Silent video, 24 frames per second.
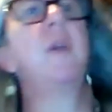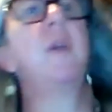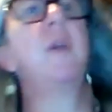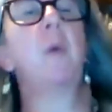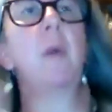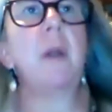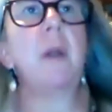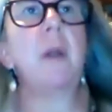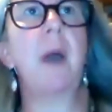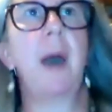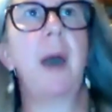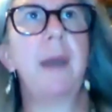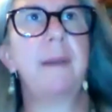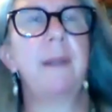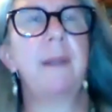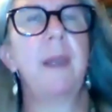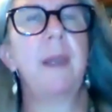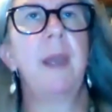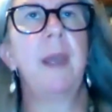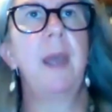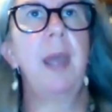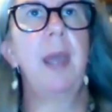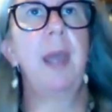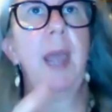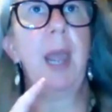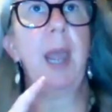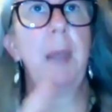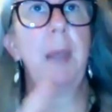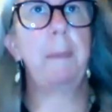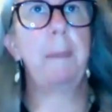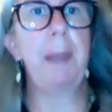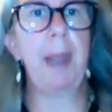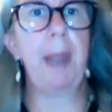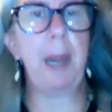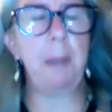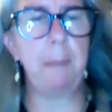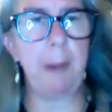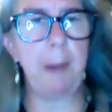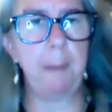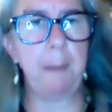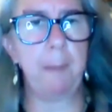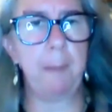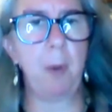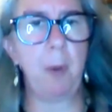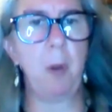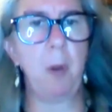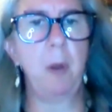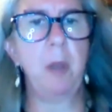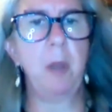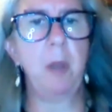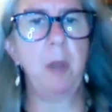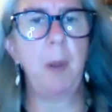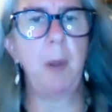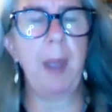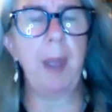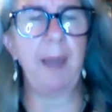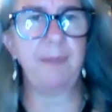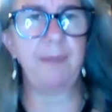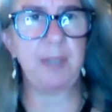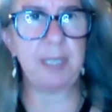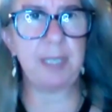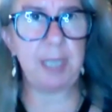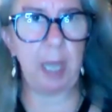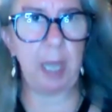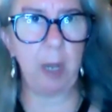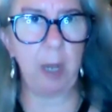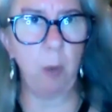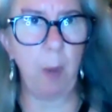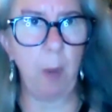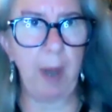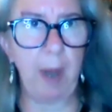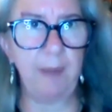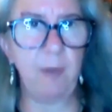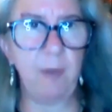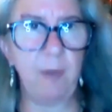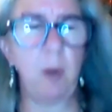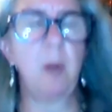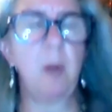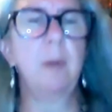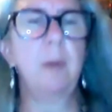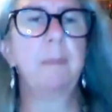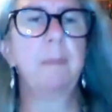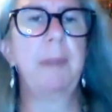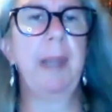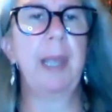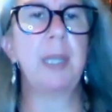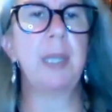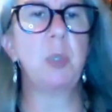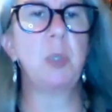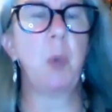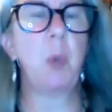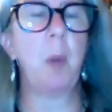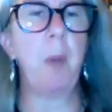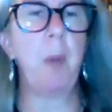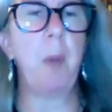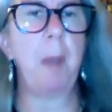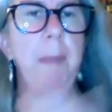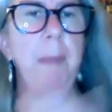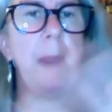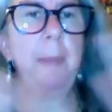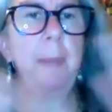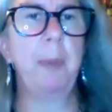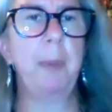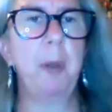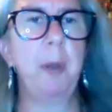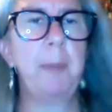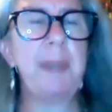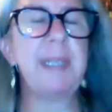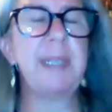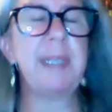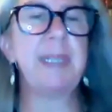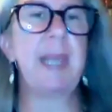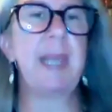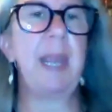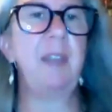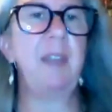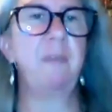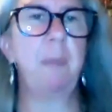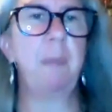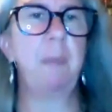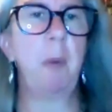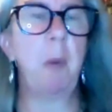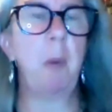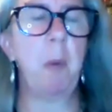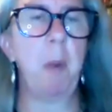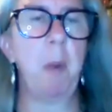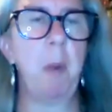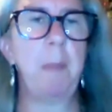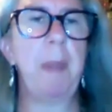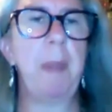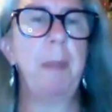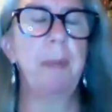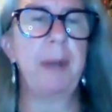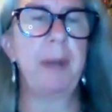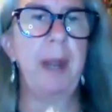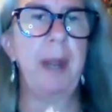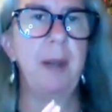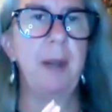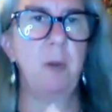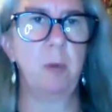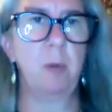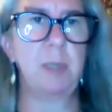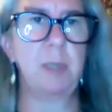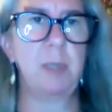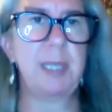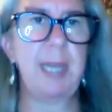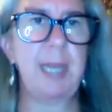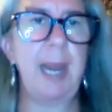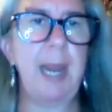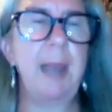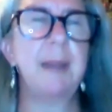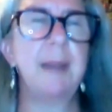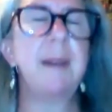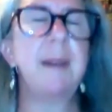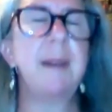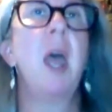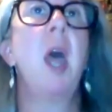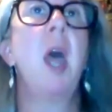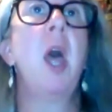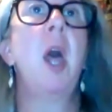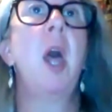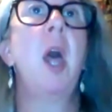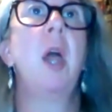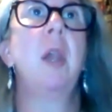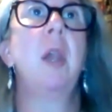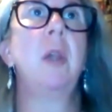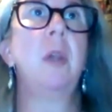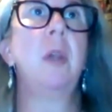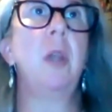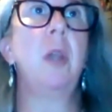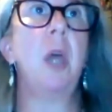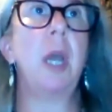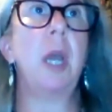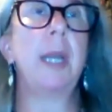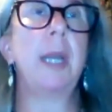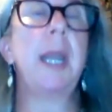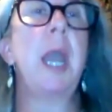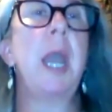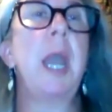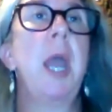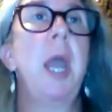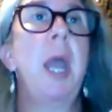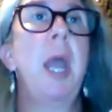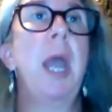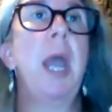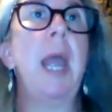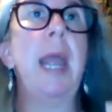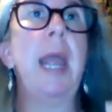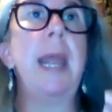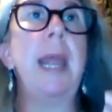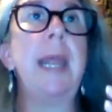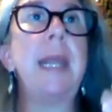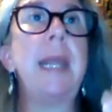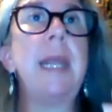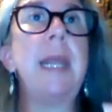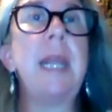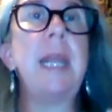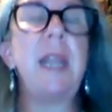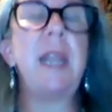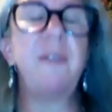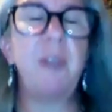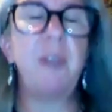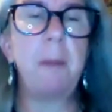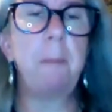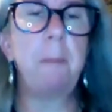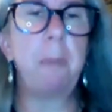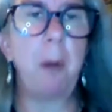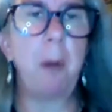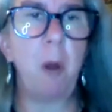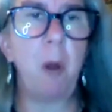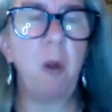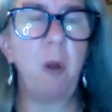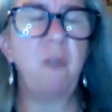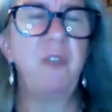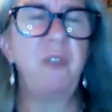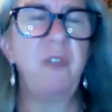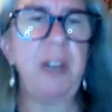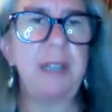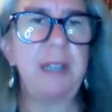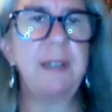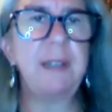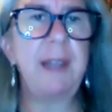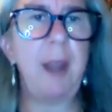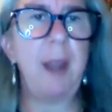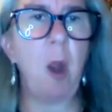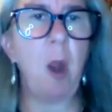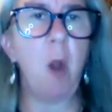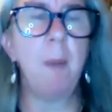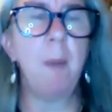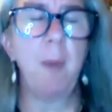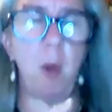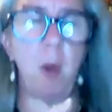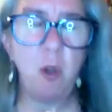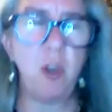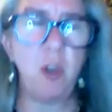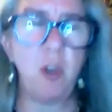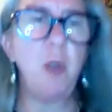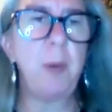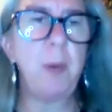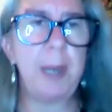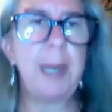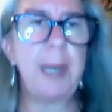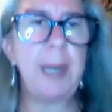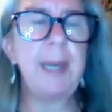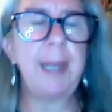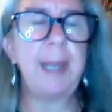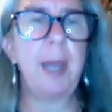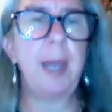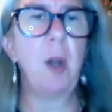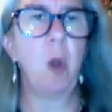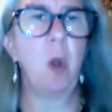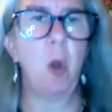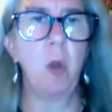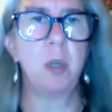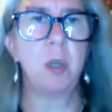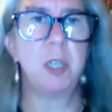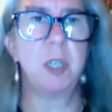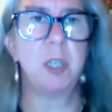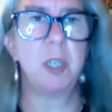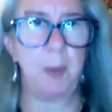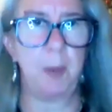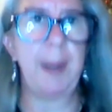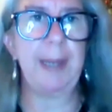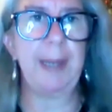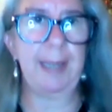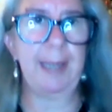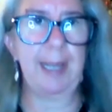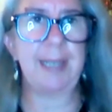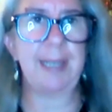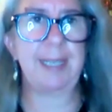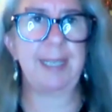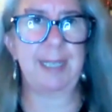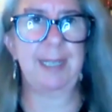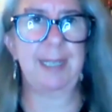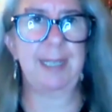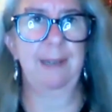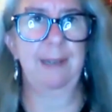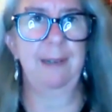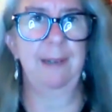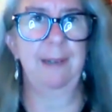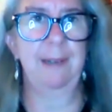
you are not a paid member, you have to sign a waiver, because we want people to be safe, but we want people to understand, look, even perfectly armored, you can get hurt doing this.